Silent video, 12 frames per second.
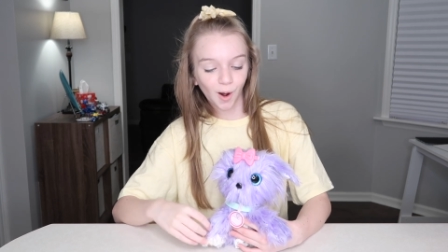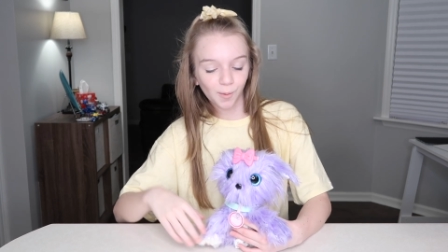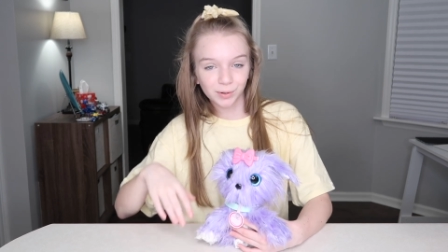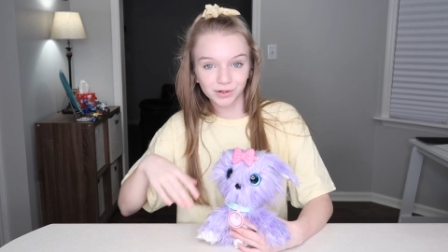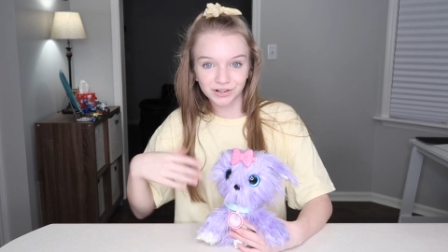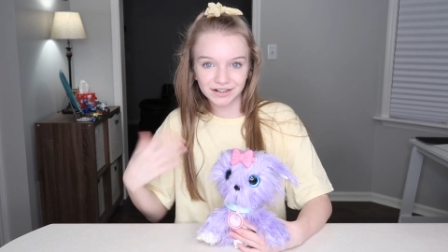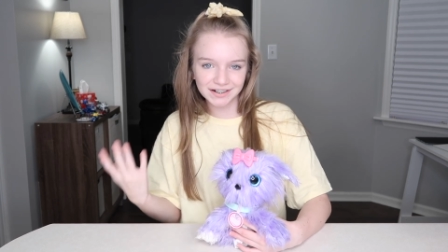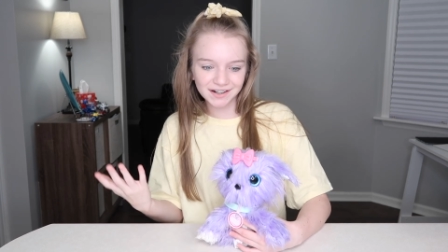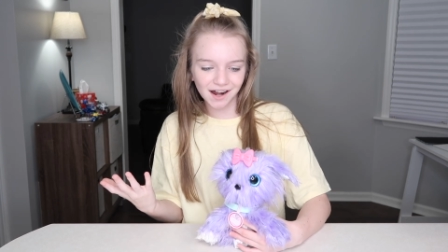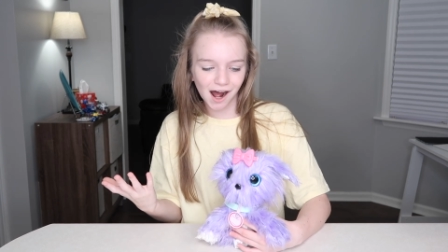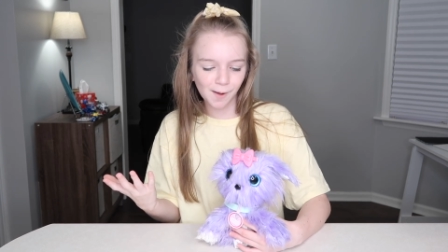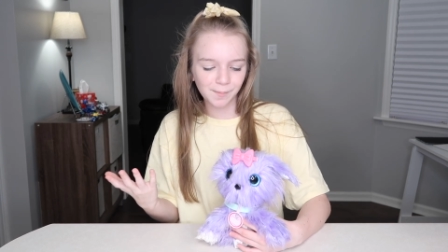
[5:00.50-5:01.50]
all
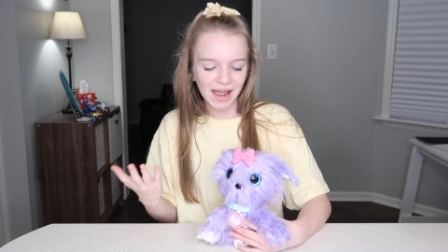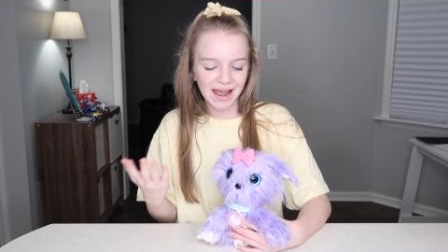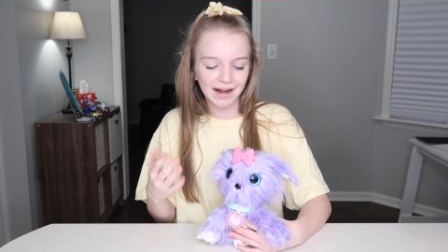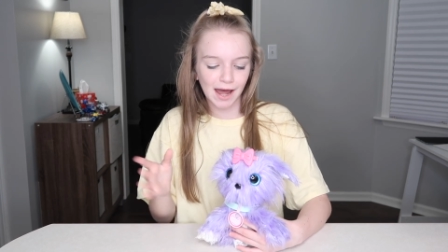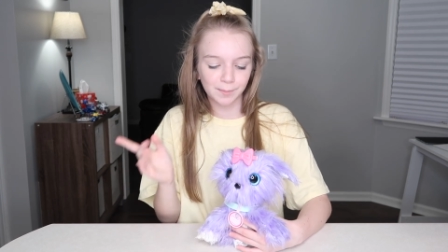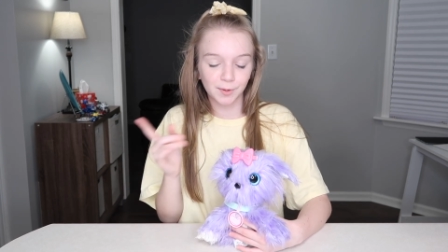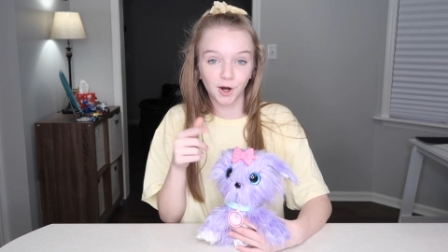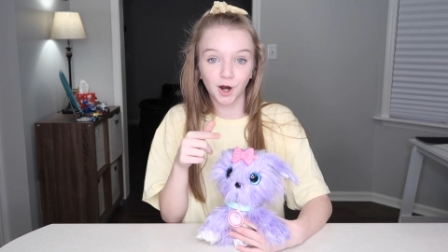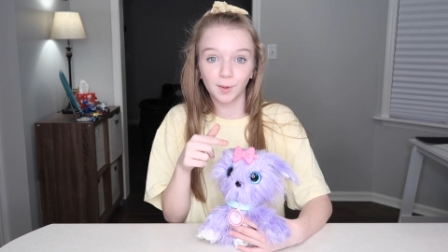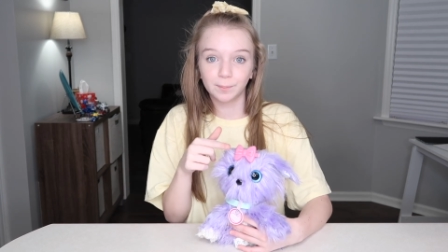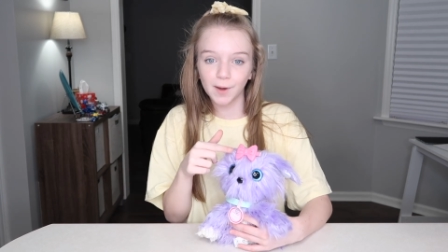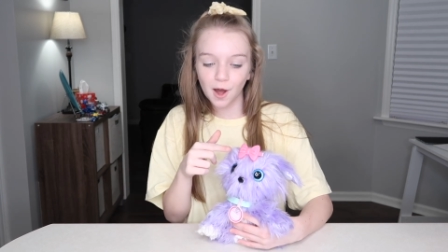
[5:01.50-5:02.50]
prettied up, and I
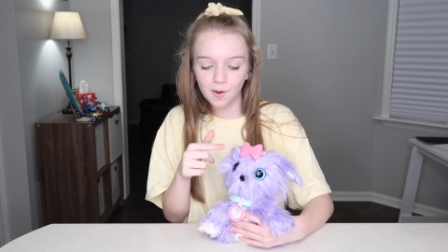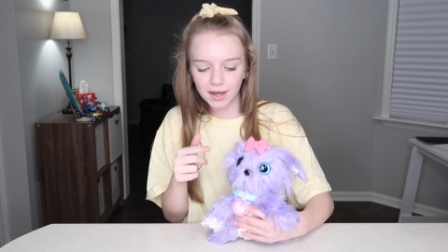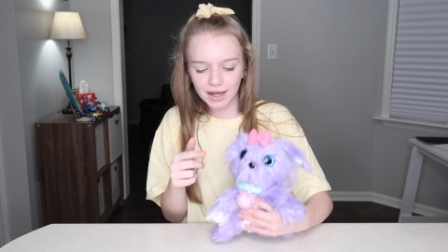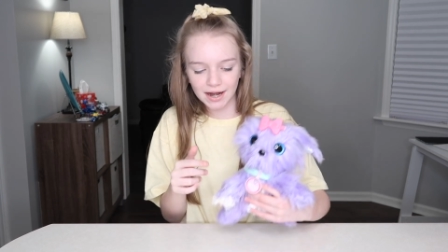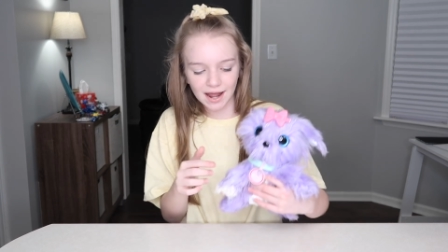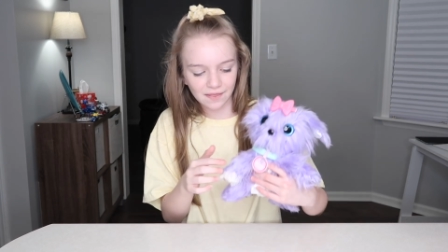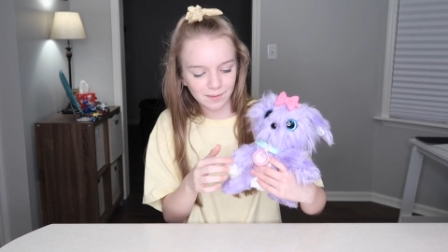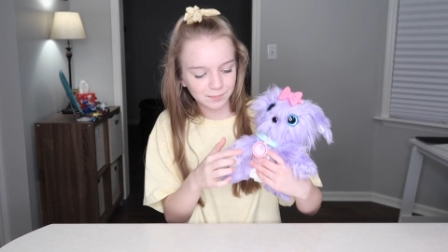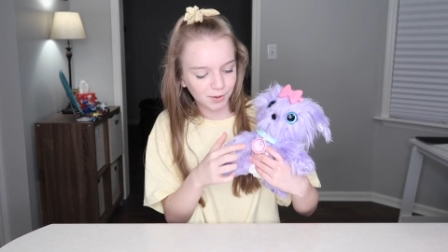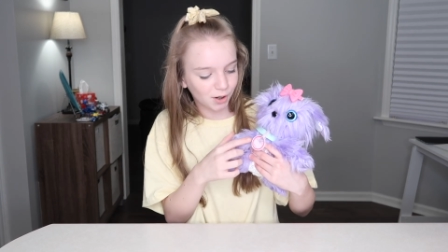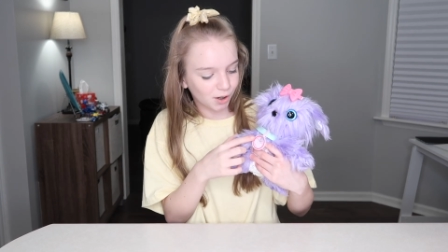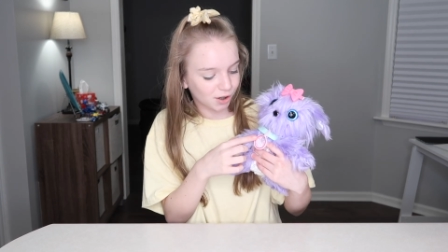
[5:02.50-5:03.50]
put her bow in and
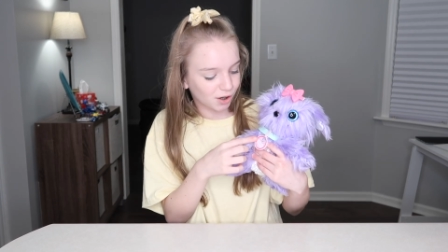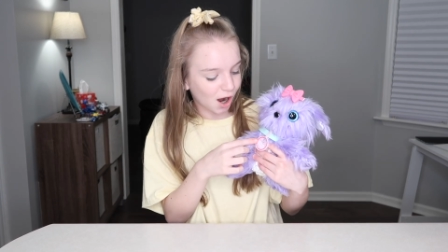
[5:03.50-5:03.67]
then put her